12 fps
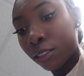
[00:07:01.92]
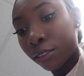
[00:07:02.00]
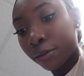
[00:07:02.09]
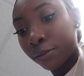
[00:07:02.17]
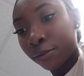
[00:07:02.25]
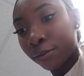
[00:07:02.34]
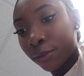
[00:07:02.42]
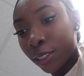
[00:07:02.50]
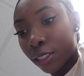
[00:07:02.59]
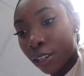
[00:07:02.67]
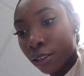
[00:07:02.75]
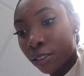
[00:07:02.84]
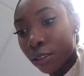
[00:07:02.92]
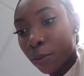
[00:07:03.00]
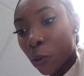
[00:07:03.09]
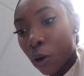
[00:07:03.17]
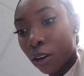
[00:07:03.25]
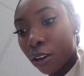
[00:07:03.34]
Oh, turn mm,
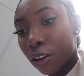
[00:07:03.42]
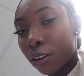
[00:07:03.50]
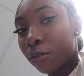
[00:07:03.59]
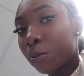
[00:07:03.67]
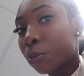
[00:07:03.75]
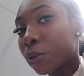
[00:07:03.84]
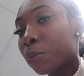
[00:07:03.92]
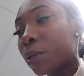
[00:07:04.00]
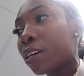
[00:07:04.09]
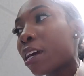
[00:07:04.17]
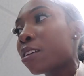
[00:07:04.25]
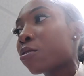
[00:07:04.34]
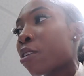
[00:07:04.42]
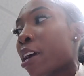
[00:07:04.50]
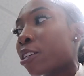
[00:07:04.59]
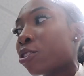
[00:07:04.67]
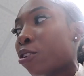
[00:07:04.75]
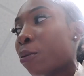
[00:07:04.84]
some walk off. Premiere has
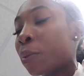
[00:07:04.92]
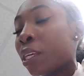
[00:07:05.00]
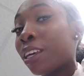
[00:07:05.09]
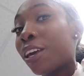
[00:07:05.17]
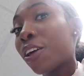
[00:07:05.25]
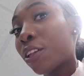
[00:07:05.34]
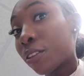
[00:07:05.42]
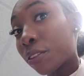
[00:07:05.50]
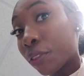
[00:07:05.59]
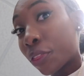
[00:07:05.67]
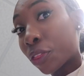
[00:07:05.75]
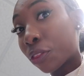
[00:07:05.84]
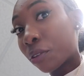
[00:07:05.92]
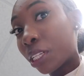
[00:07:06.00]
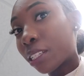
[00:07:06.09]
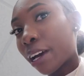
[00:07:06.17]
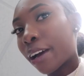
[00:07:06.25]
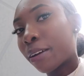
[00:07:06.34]
crashed on me
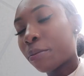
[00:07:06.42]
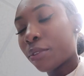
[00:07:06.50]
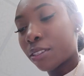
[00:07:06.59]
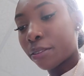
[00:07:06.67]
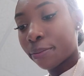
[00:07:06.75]
three times.